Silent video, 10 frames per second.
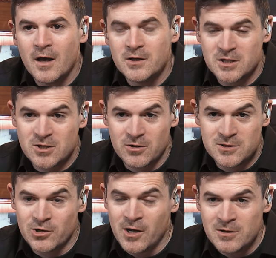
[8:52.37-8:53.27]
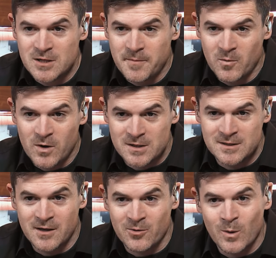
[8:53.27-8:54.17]
and just turns their nose up and walks
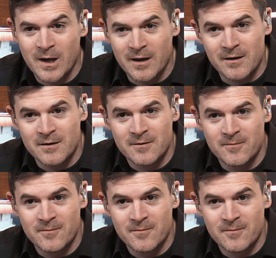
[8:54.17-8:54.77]
the other way.